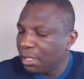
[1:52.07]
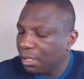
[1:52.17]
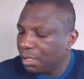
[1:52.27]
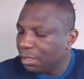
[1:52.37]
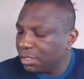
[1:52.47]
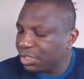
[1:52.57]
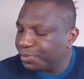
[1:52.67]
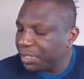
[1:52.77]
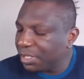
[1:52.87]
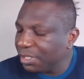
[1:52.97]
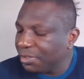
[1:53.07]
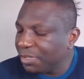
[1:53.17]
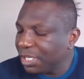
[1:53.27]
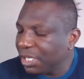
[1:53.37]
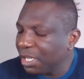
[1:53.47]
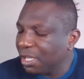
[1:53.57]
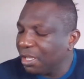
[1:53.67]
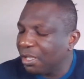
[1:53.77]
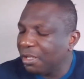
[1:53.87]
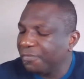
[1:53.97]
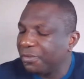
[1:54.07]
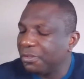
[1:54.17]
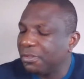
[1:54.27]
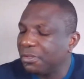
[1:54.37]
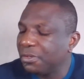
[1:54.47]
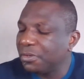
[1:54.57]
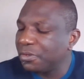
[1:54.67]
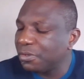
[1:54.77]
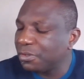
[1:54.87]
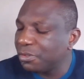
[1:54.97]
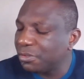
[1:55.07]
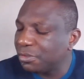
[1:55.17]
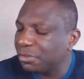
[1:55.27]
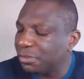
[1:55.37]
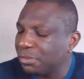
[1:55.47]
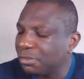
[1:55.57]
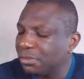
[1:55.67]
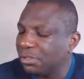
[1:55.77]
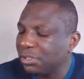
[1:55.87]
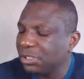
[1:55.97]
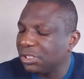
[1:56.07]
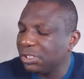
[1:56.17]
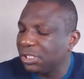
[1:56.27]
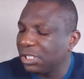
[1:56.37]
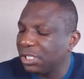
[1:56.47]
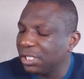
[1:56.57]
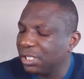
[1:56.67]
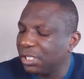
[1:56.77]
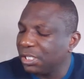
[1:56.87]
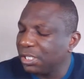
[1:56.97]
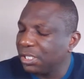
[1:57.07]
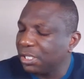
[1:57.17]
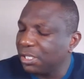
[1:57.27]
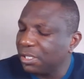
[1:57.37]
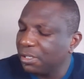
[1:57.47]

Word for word: For the, the Spirit of the Lord is here.